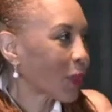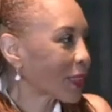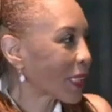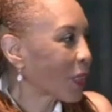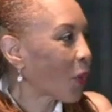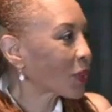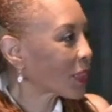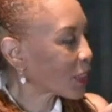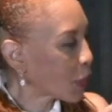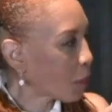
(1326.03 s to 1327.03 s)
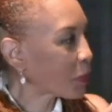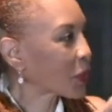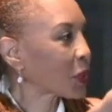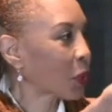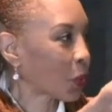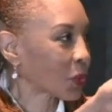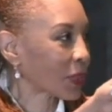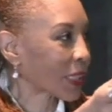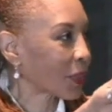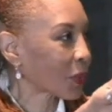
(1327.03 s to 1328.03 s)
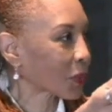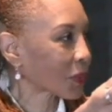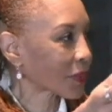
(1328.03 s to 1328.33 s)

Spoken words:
words, he knows his numbers, he knows skills.